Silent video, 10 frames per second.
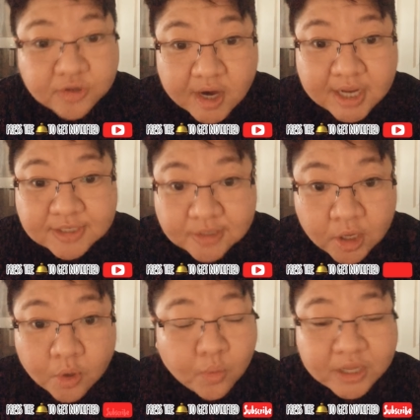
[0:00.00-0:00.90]
Christ
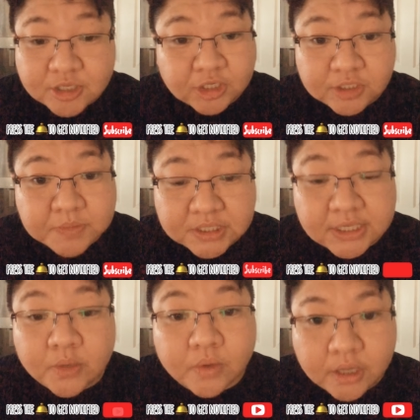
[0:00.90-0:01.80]
know when Judgment
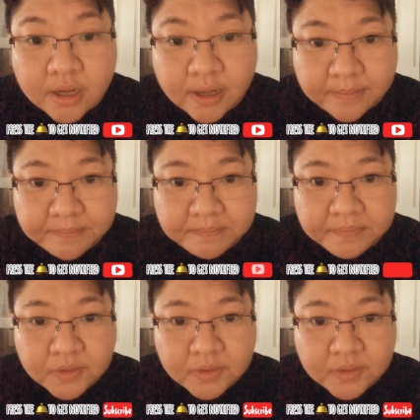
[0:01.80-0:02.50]
Day will come.